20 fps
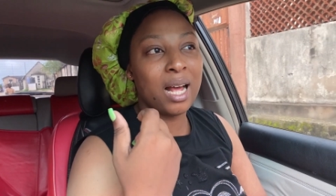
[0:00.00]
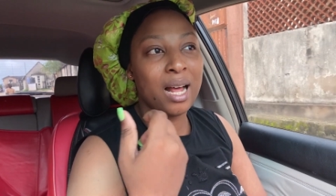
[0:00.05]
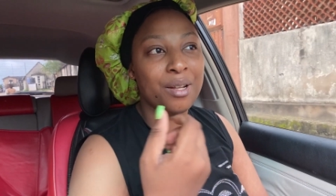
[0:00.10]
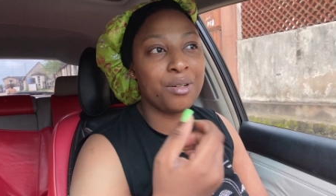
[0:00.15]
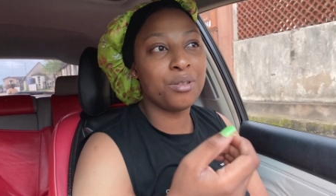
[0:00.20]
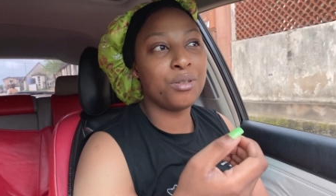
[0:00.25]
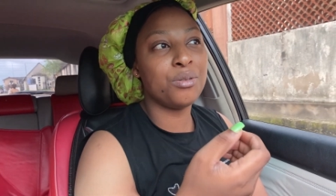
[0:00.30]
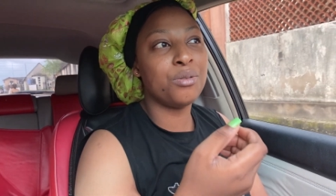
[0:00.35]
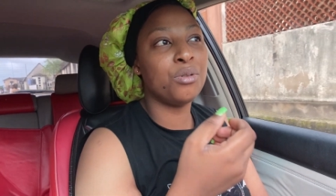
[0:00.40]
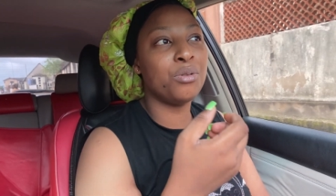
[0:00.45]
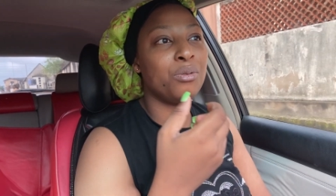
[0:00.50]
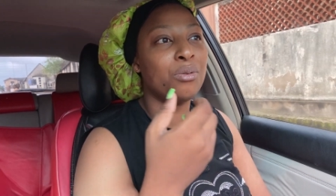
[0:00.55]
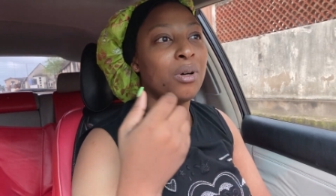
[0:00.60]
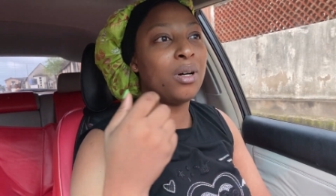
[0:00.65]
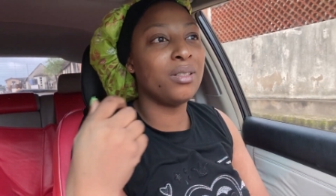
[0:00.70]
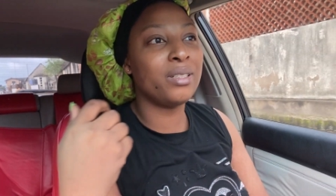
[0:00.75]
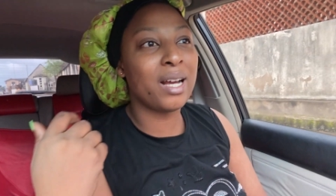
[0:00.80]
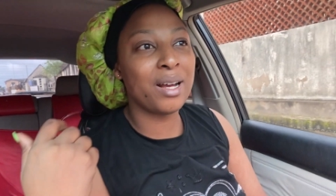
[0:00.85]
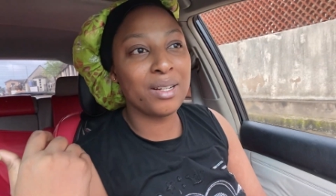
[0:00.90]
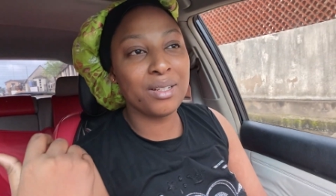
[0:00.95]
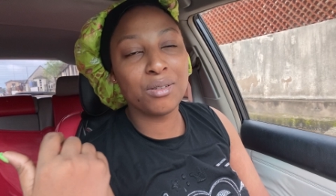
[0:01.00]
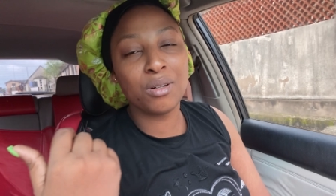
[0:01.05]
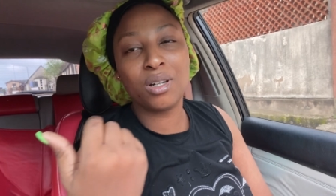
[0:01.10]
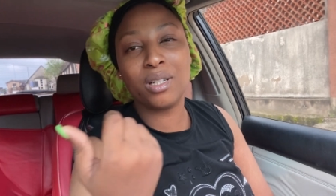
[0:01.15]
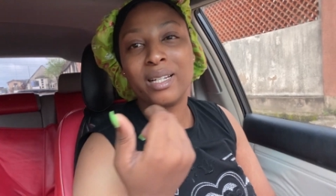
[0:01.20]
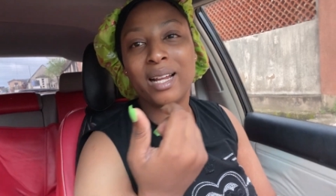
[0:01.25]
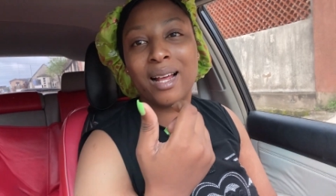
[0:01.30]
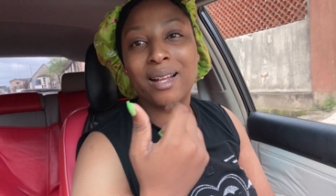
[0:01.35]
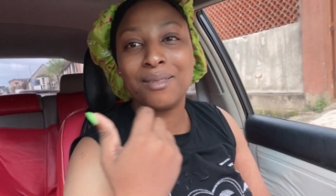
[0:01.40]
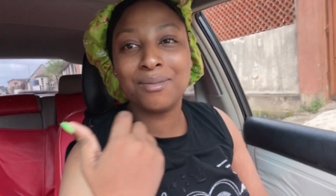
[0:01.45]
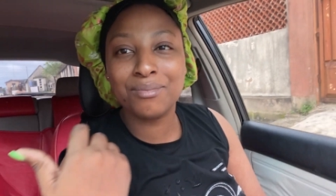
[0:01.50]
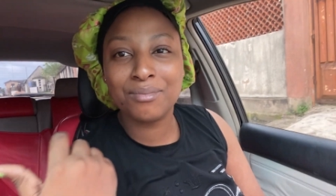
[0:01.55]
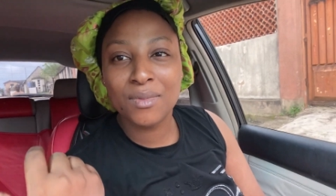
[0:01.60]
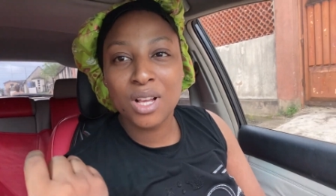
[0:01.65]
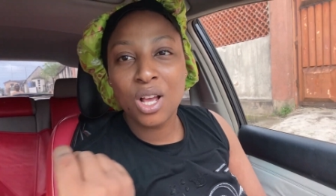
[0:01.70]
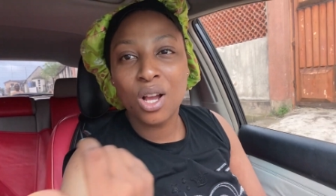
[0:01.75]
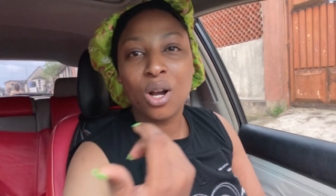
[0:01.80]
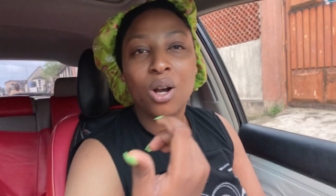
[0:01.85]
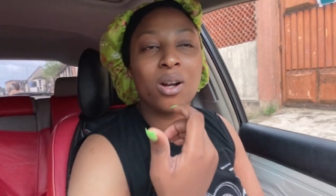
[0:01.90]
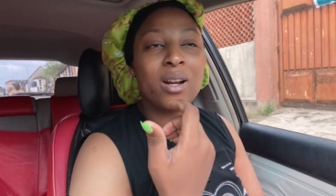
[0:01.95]
i don't know other other
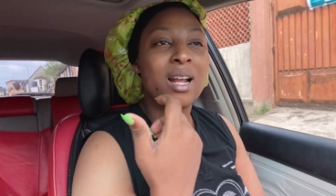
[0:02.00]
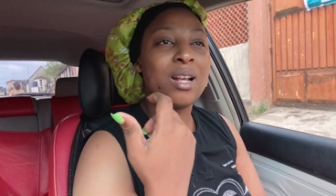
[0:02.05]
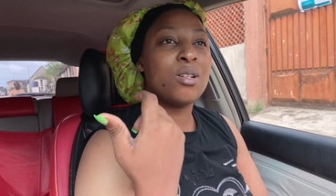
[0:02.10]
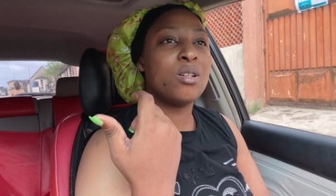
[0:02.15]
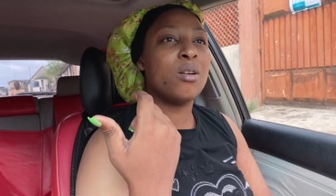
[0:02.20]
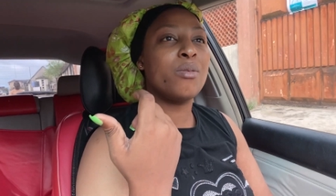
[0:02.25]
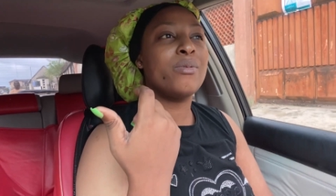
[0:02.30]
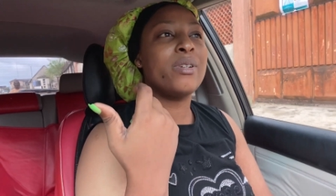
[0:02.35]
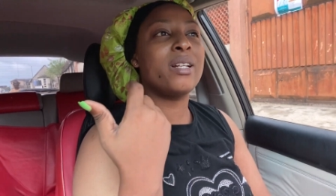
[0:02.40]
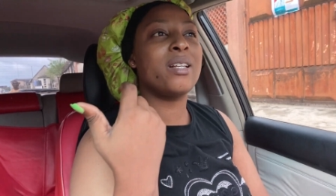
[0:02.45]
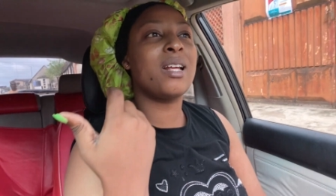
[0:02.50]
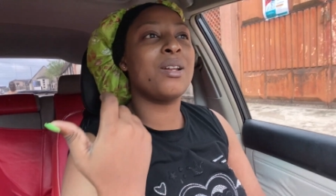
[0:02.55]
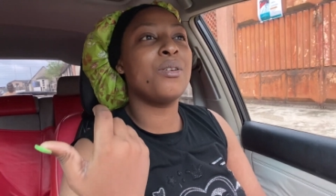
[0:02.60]
other subjects.